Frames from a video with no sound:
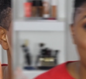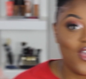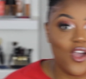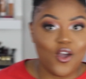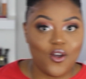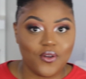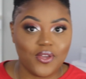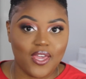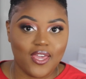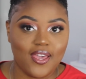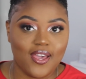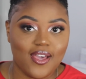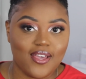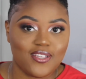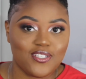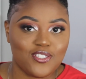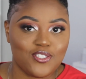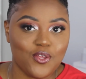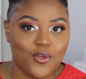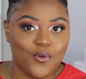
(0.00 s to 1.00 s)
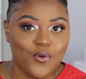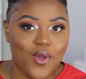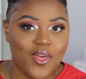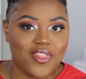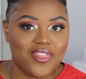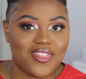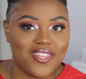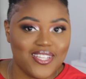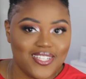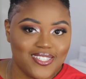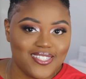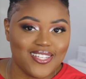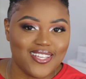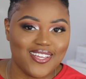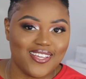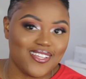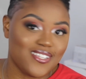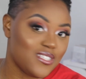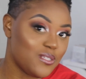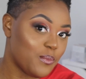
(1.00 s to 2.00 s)
Okay guys, so this
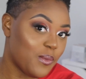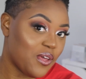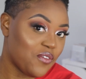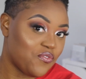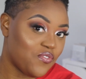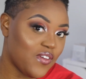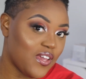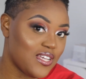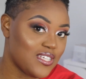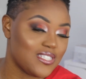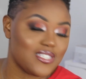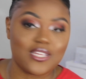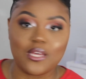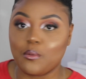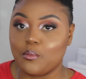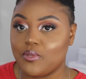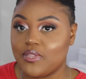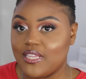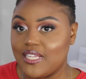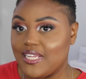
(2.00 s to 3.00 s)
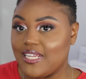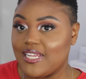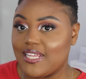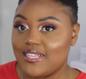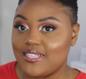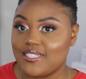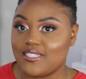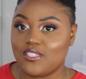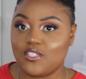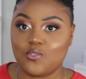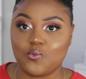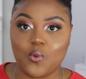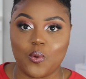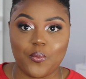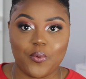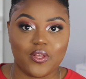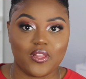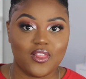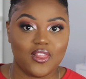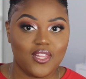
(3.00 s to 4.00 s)
is my face completed. This is what
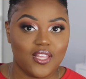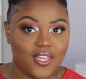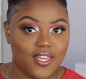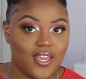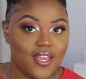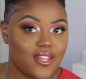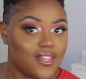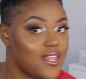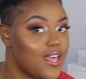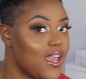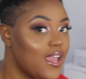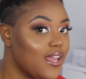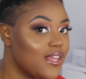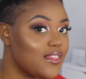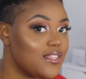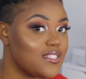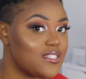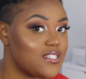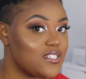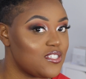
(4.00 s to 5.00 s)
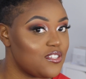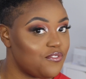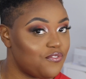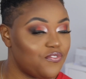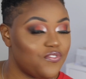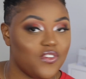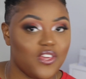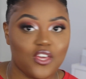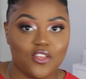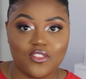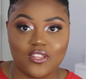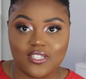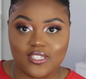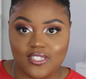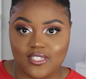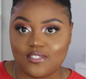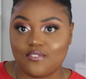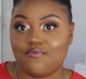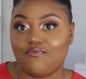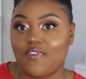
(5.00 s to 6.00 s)
we're looking like. This is the feel, this
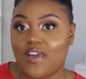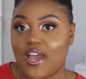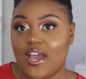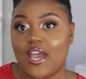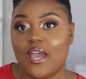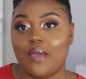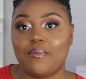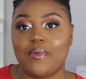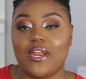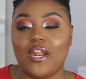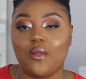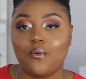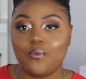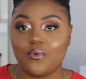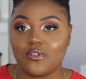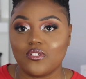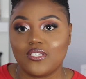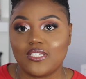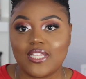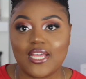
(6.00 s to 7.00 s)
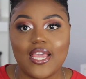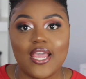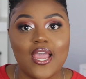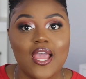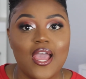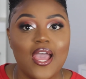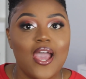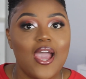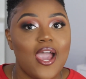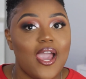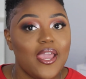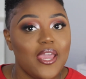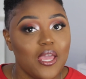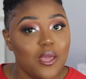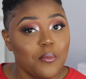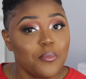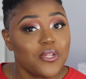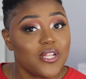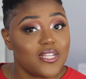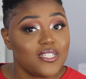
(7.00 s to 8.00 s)
is the vibe. And I will say, I
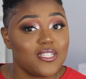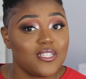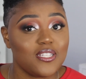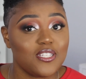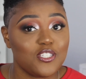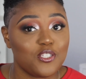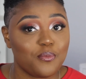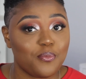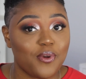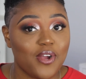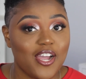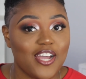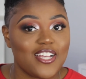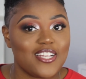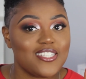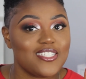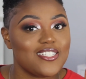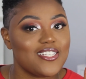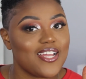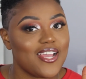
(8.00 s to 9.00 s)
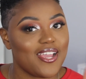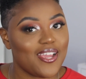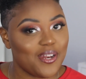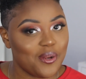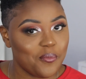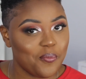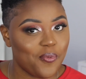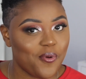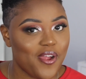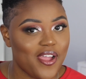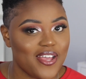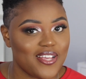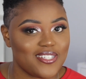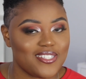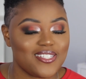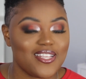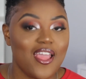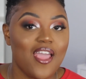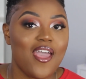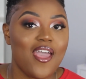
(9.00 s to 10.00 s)
am pleasantly surprised and
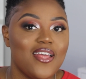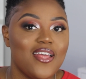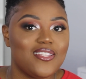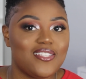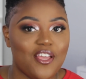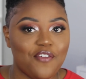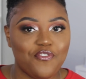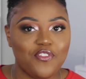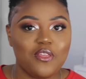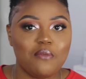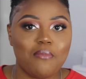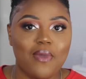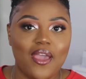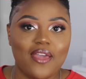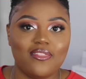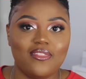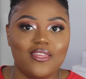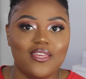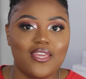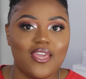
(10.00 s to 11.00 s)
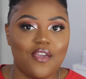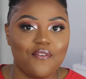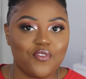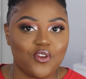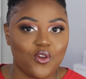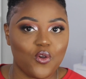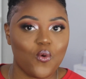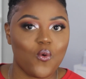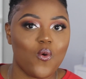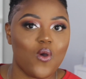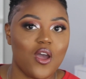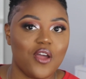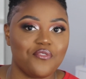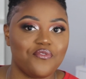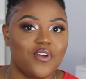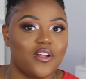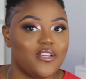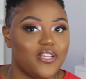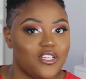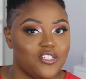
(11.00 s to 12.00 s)
impressed definitely by the Kevyn Aucoin
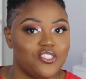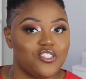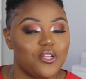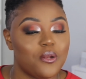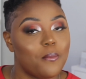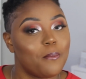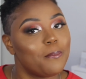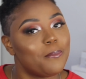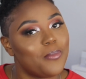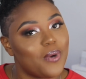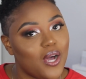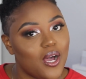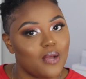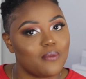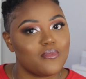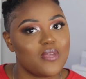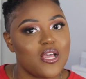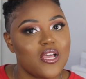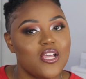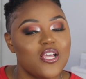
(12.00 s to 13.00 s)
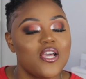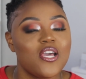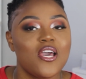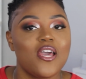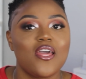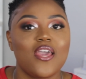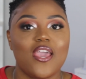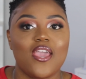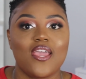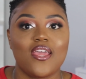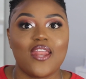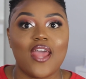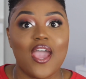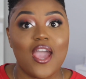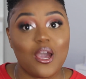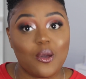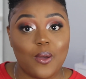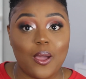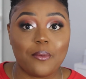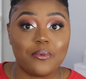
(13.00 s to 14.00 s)
Foundation Balm and
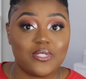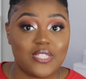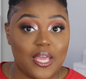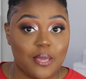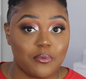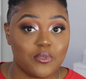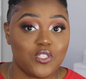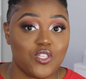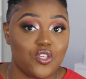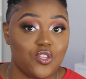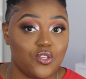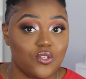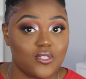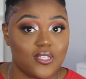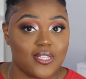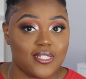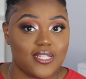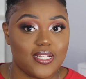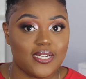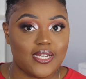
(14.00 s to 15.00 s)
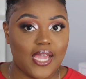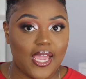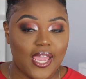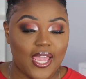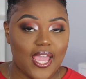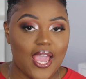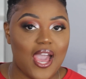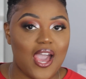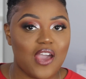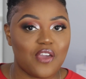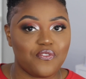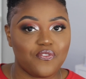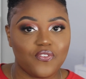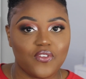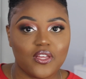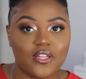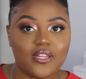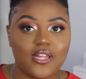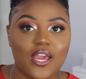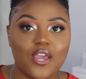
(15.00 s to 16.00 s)
how I was able to use it today. I
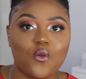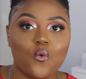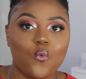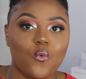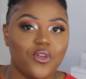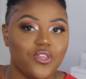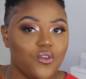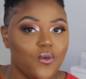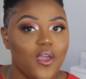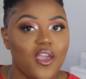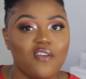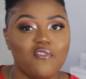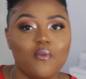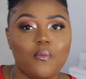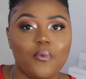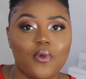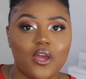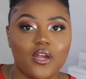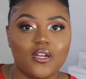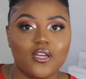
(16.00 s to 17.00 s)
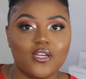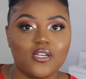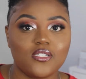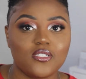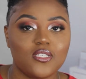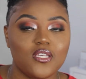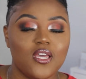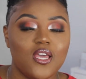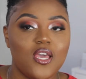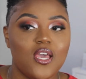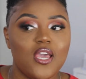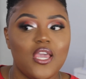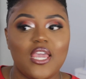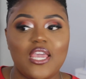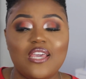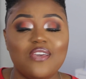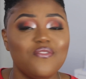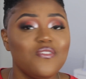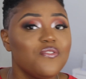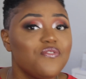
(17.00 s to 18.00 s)
feel like when you have a product,
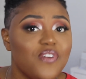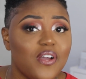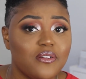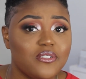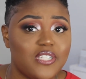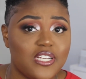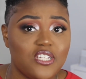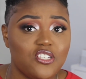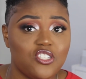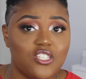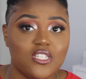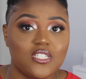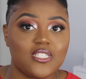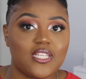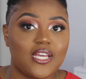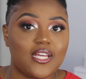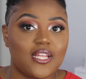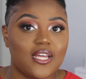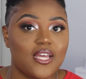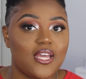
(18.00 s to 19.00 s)
even foundations, like